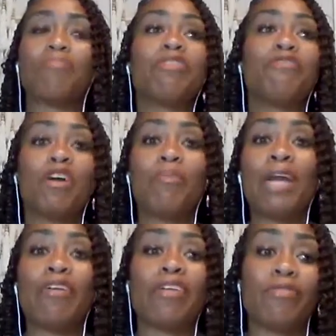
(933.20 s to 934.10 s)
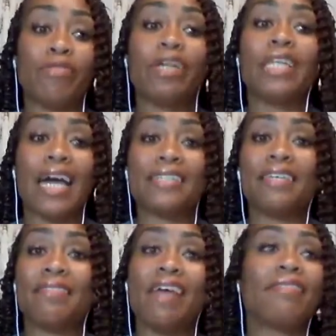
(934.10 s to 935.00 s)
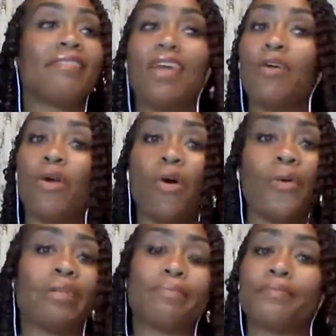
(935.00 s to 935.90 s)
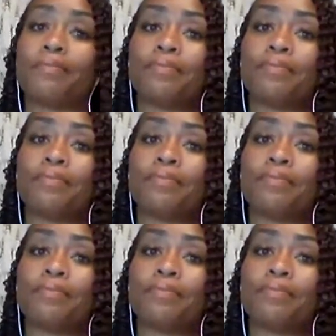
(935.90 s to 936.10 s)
But feel better in realizing that they don't owe it.